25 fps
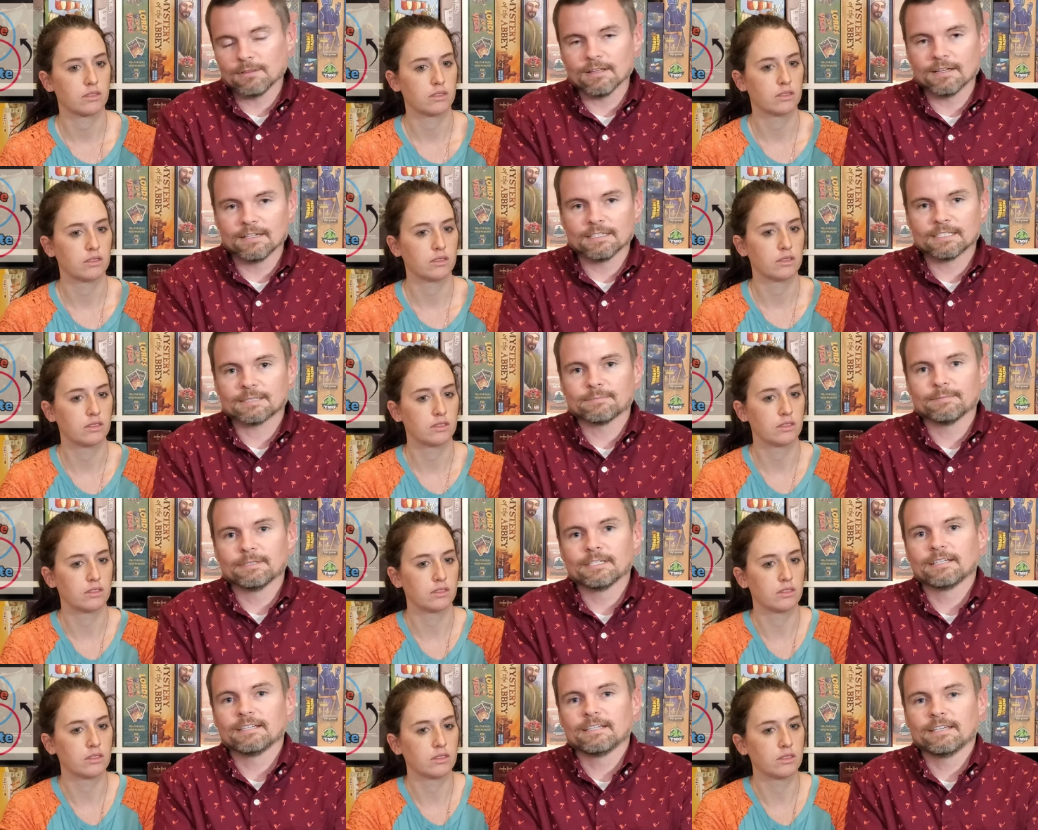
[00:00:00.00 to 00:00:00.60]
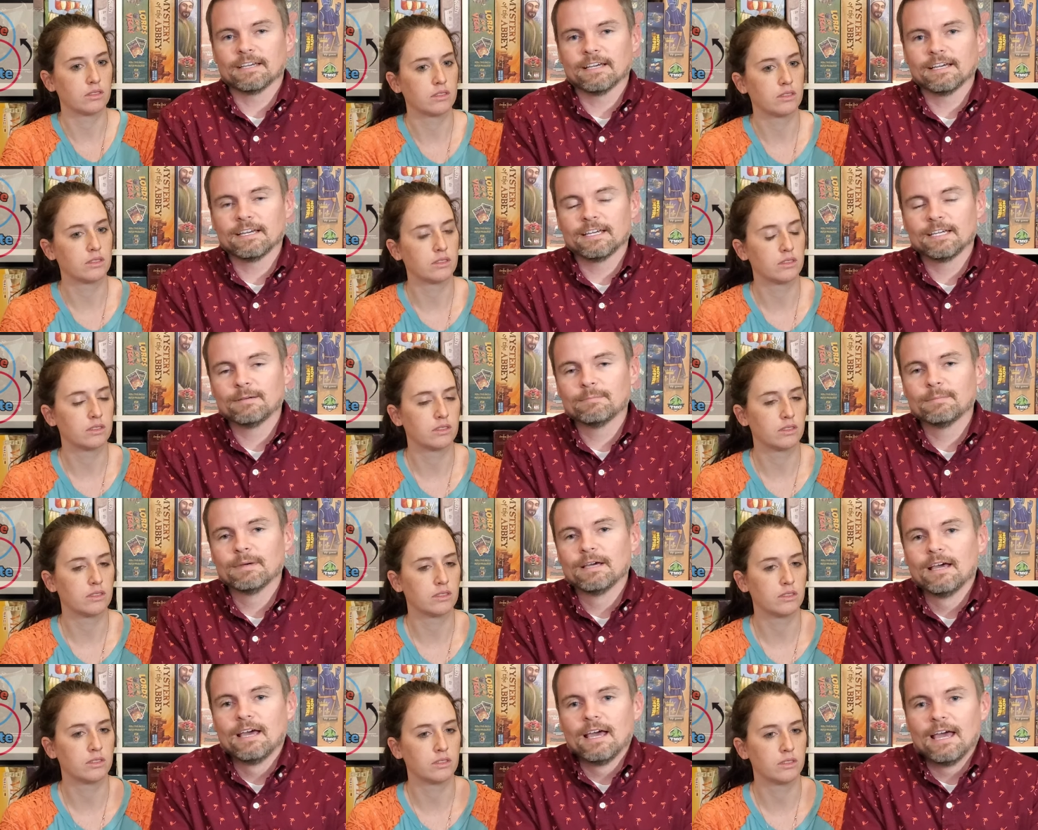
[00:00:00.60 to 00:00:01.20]
Speaker 1: placement
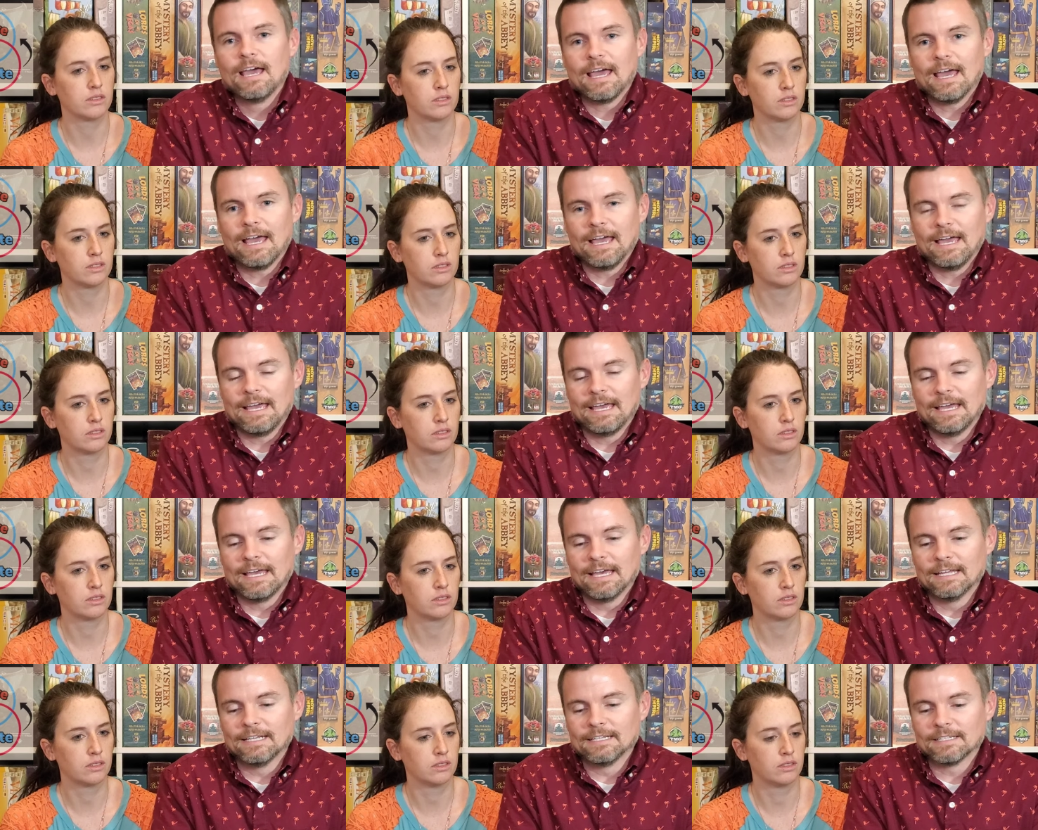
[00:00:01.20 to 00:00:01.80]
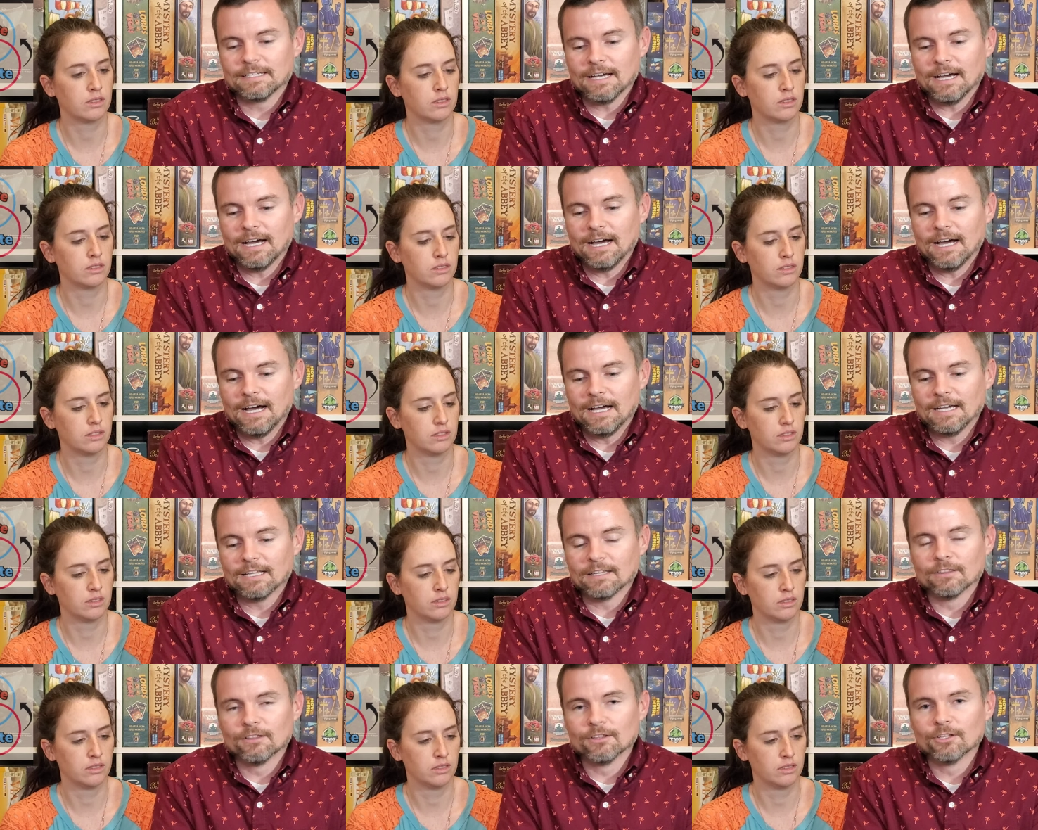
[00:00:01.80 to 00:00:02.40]
game, and
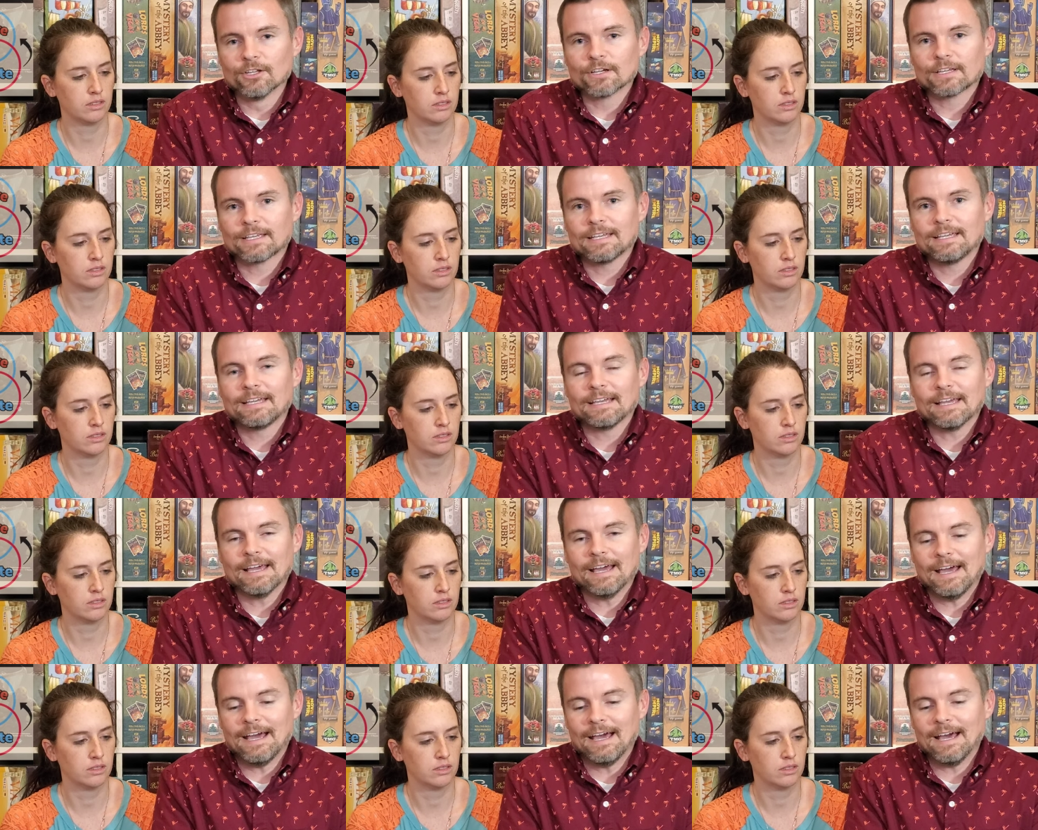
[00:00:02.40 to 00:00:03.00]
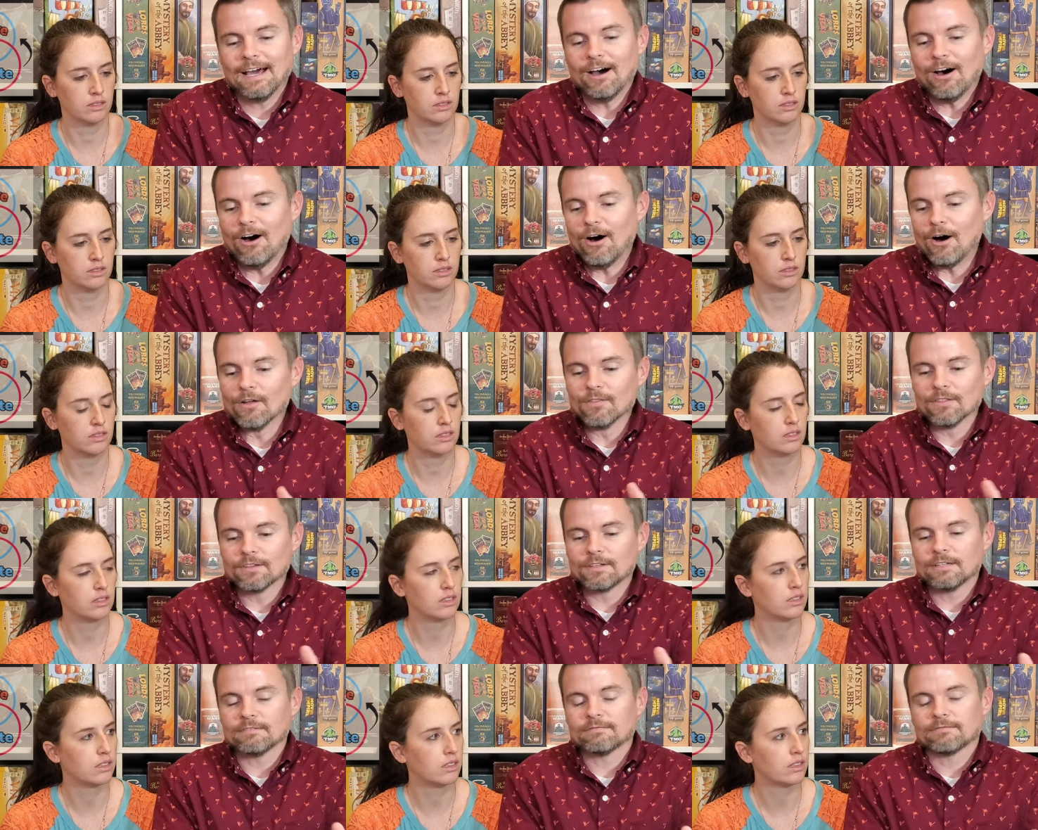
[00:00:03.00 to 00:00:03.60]
uh, looking at
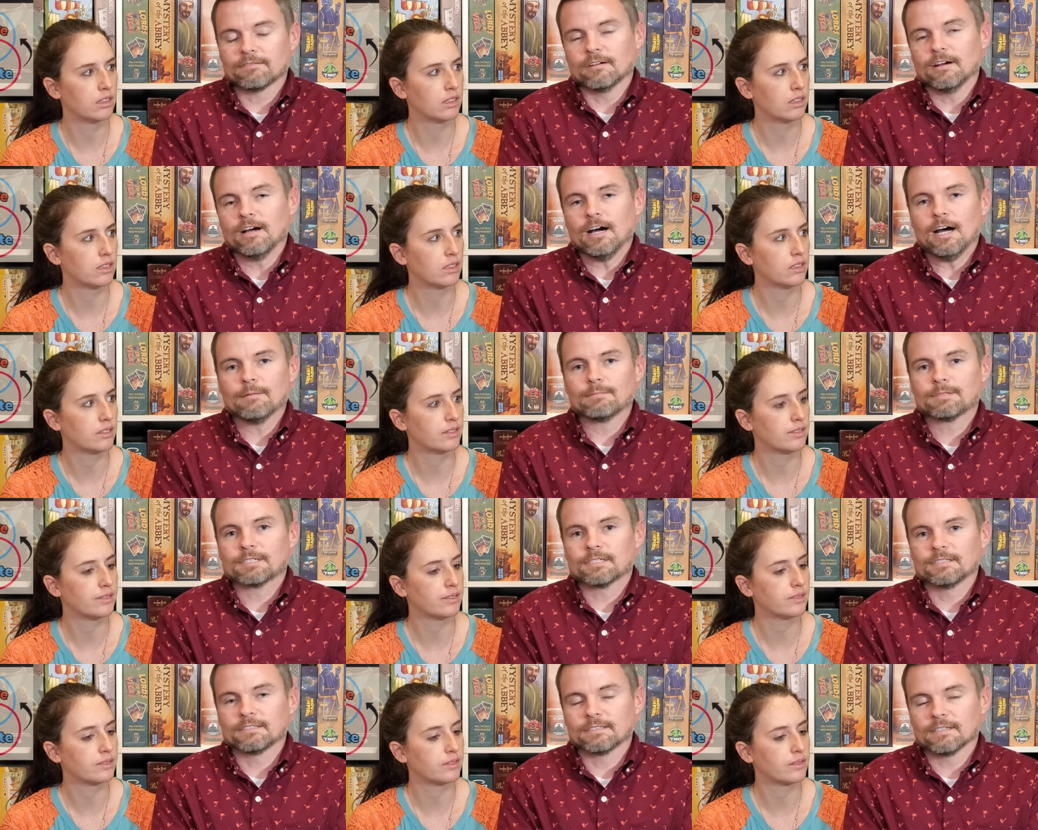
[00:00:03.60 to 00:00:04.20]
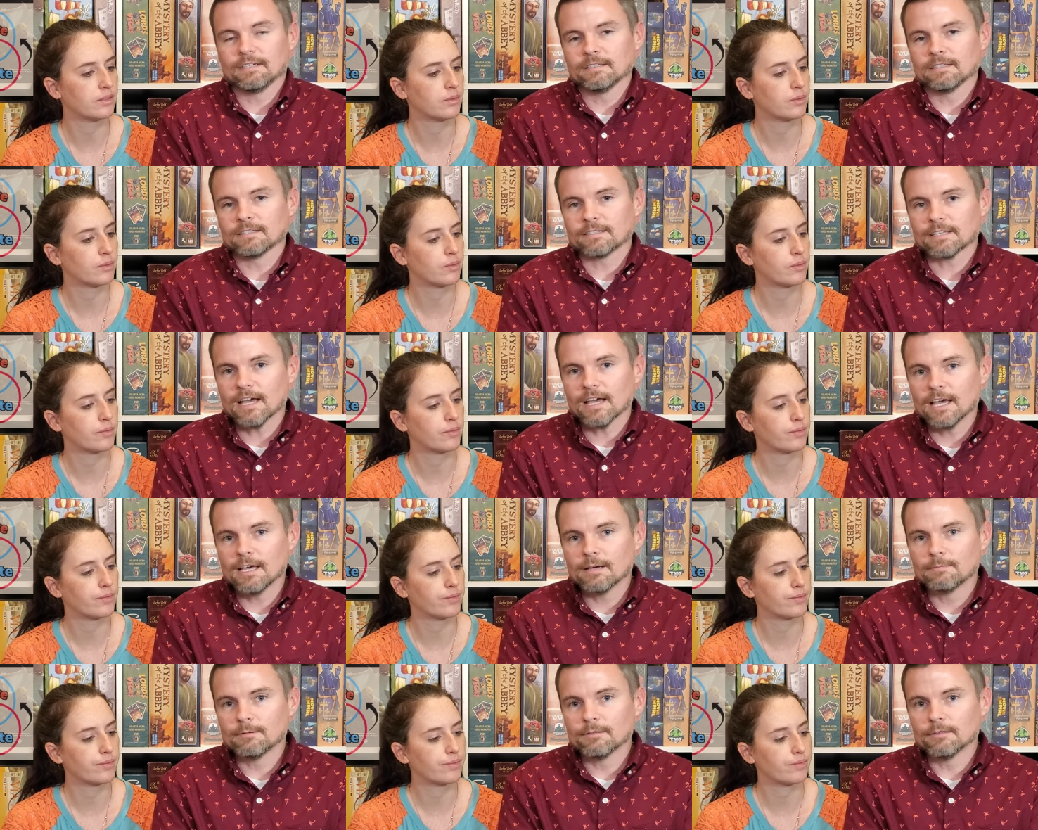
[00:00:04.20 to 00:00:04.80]
all the different options on the
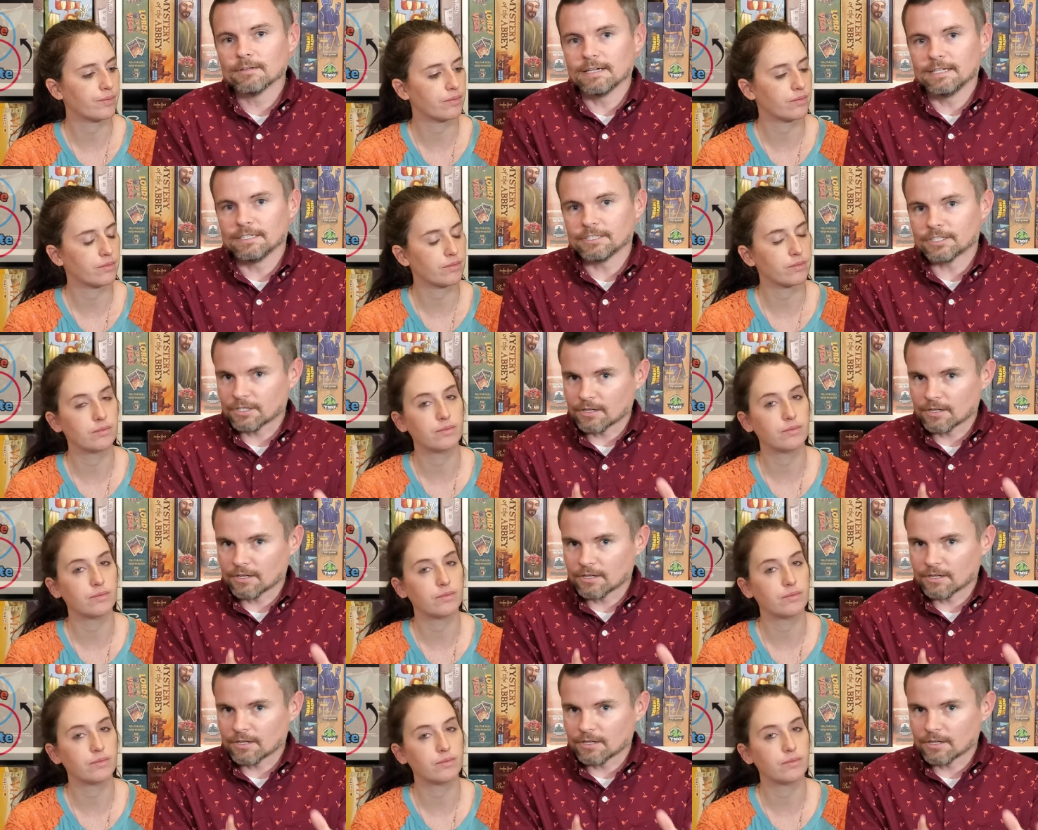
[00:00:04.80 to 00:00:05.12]
table and